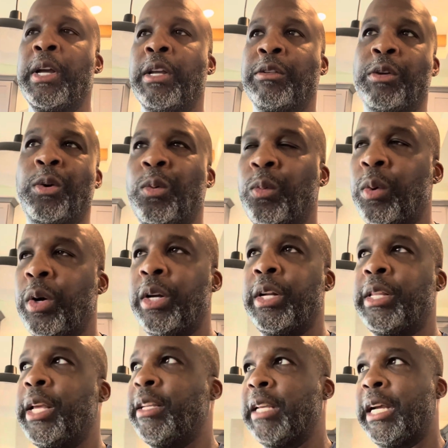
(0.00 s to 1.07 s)
So one of the
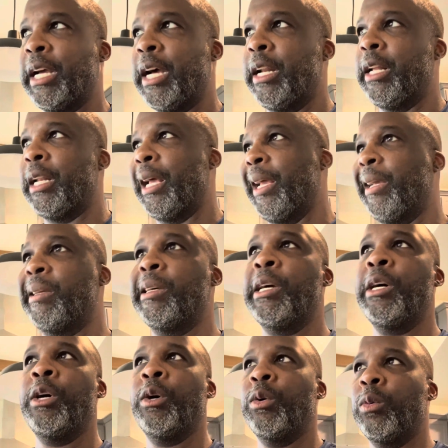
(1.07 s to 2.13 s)
things I kind of
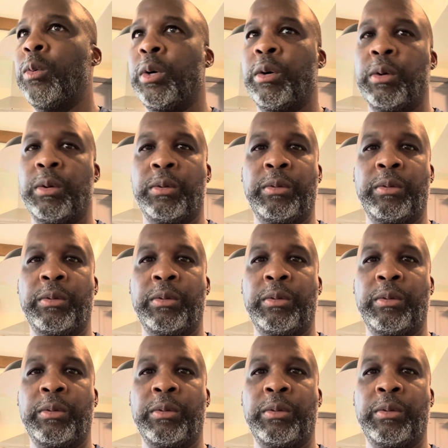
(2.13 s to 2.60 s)
will